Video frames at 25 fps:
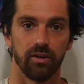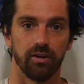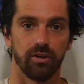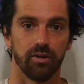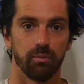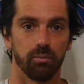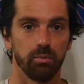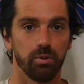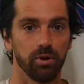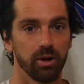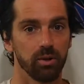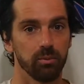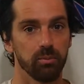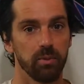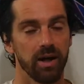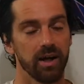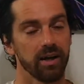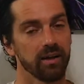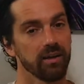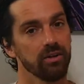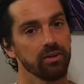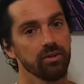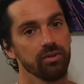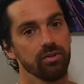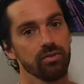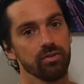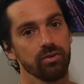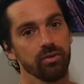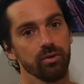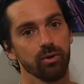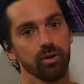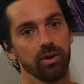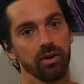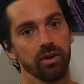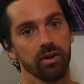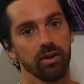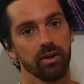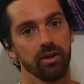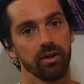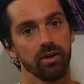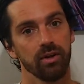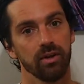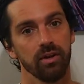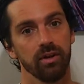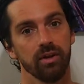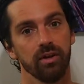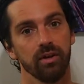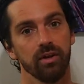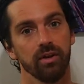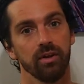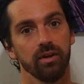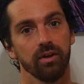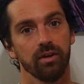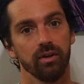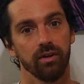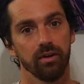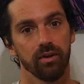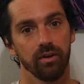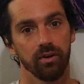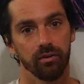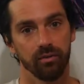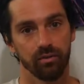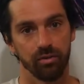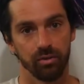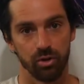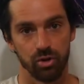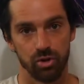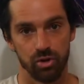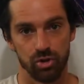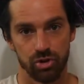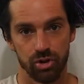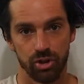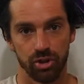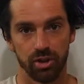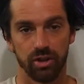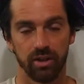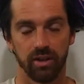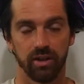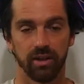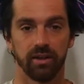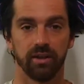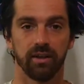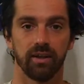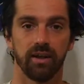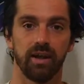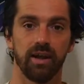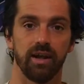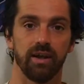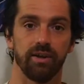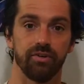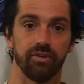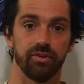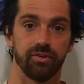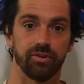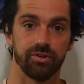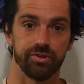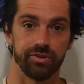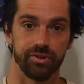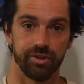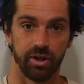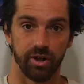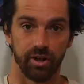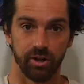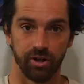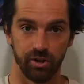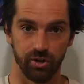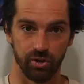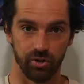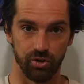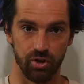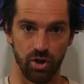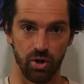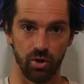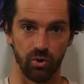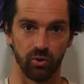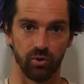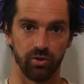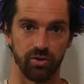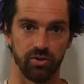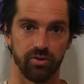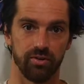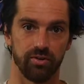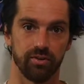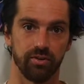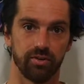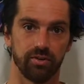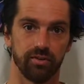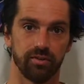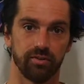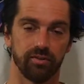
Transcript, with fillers: To bring back your story of your journey and to share your notes.